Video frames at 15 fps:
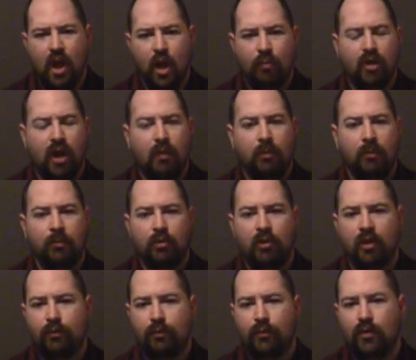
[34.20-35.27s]
A problem you
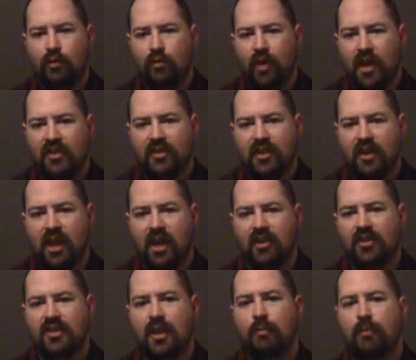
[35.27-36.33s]
can feel resting on
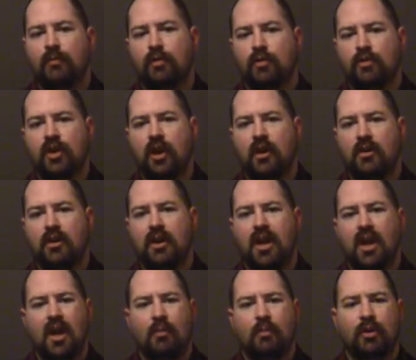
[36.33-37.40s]
the tip of your tongue,
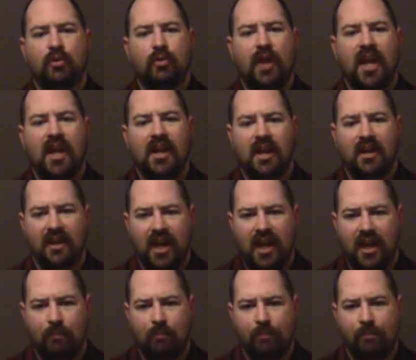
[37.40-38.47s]
but you cannot
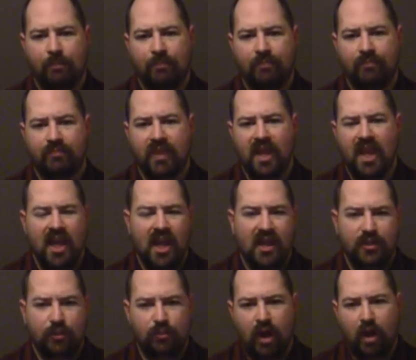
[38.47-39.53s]
name.
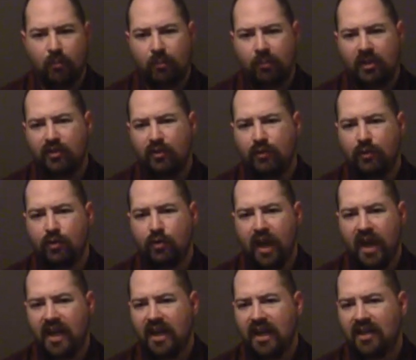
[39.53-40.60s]
It's a problem that you feel
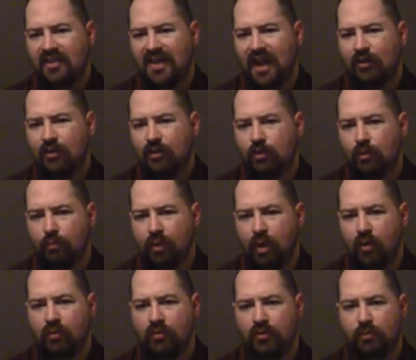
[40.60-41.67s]
aching down in your
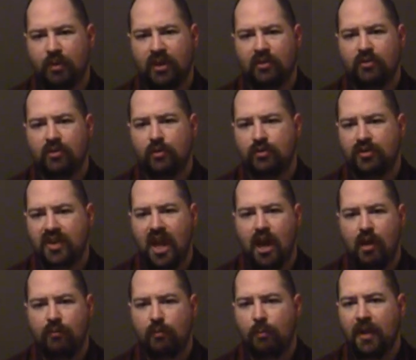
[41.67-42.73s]
bones, but there's no
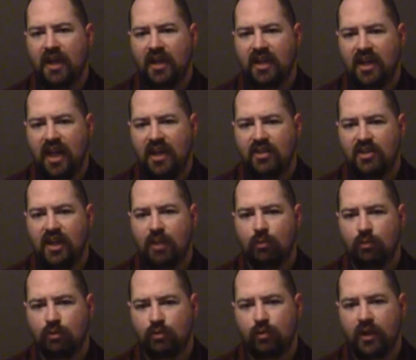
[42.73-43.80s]
salve or medication that
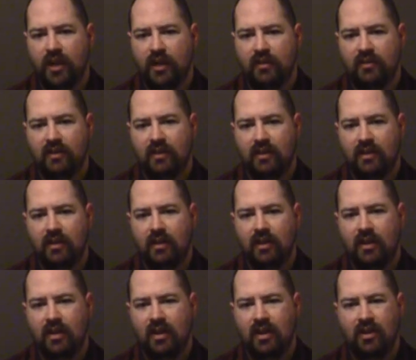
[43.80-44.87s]
will treat it.
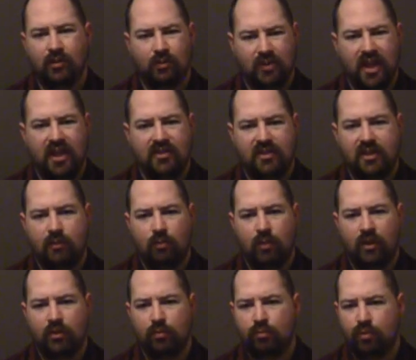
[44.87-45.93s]
You taste it
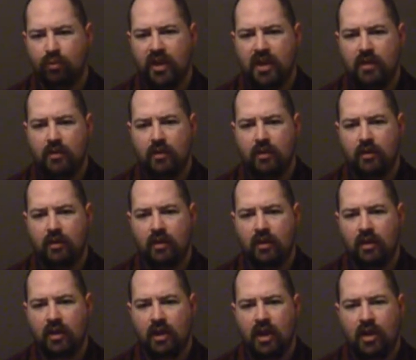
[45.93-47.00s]
when you breathe.
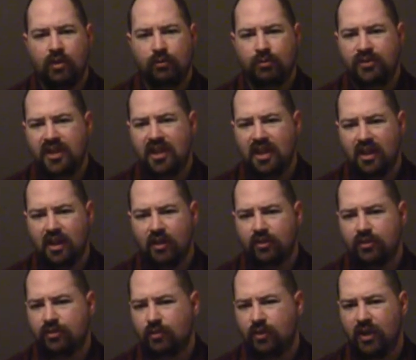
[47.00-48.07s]
You see it on
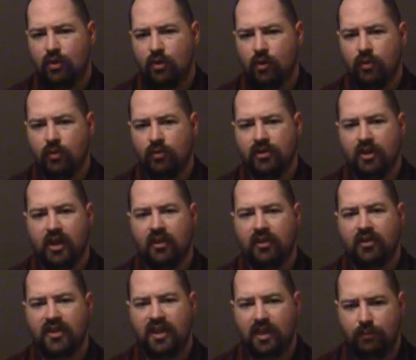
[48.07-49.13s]
the street corners and on
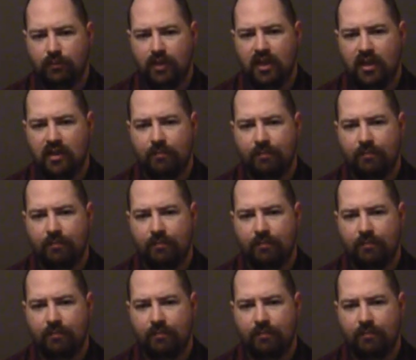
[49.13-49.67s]
the TV.